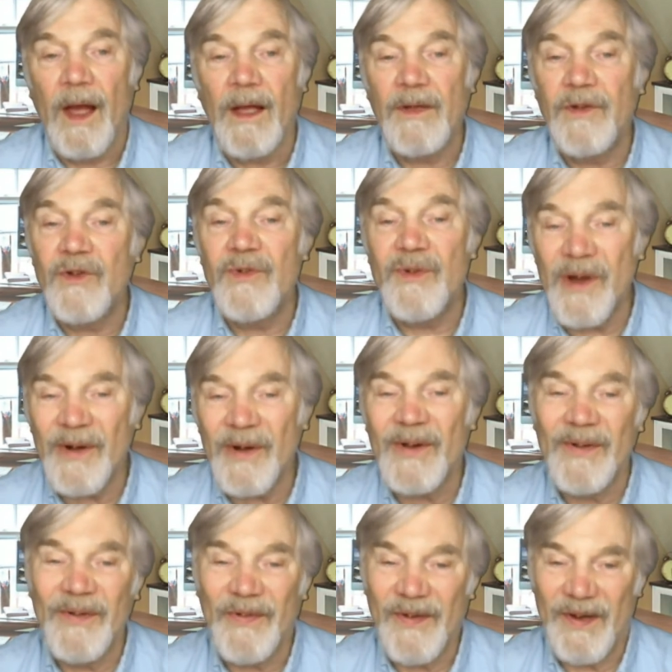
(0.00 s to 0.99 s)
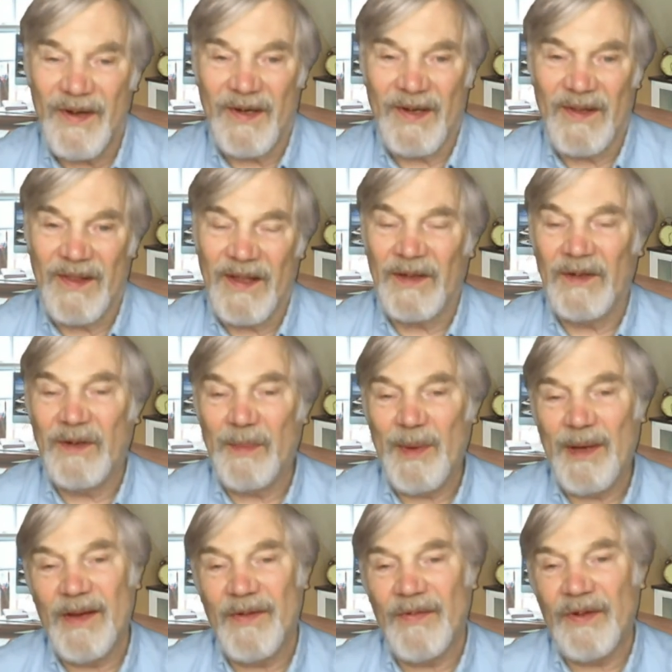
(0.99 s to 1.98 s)
I do not consider there to
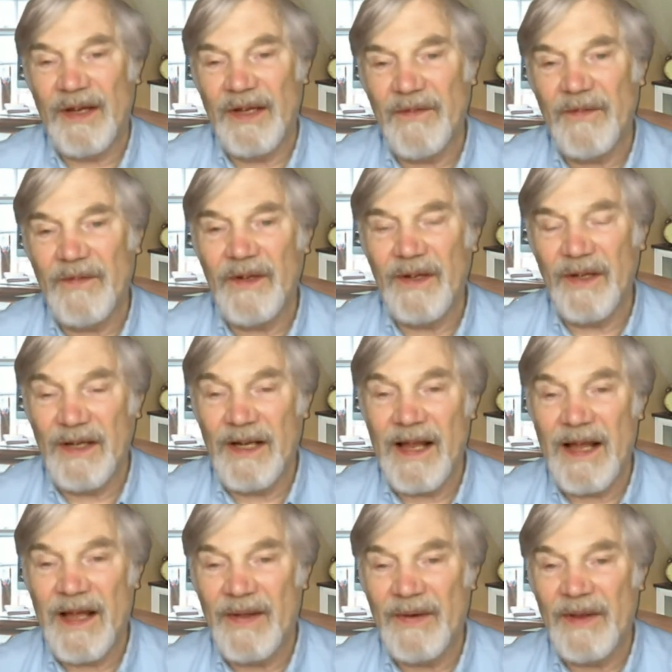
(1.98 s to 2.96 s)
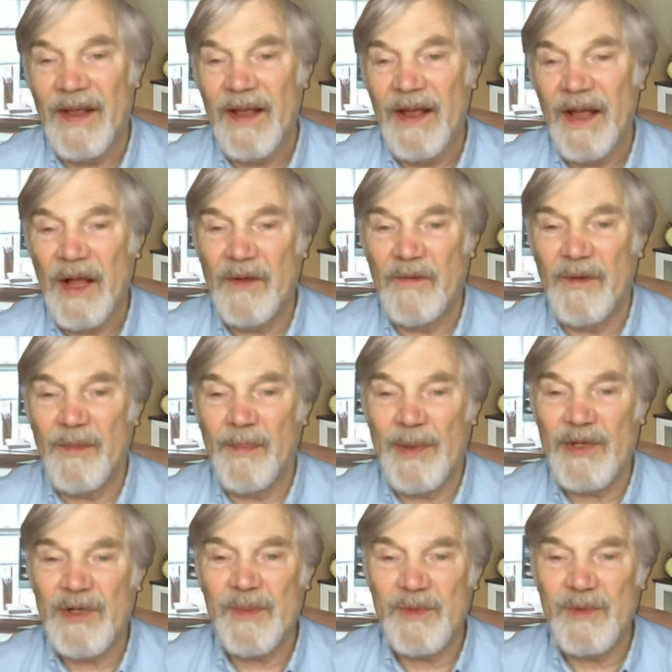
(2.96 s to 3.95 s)
be a significant cloud over
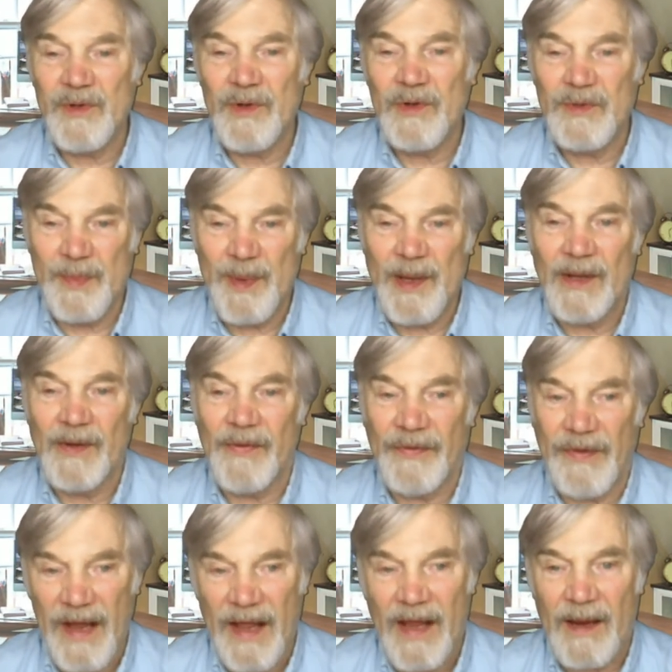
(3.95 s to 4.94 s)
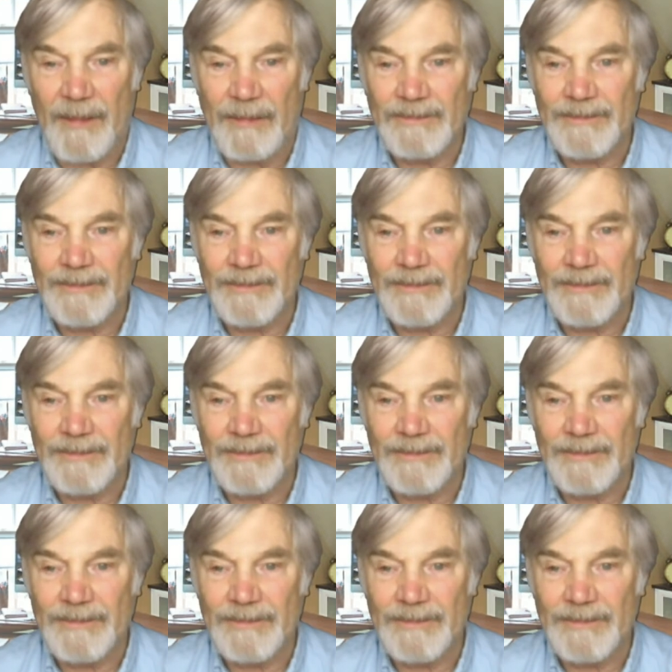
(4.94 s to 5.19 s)
Bishop George Bell's name.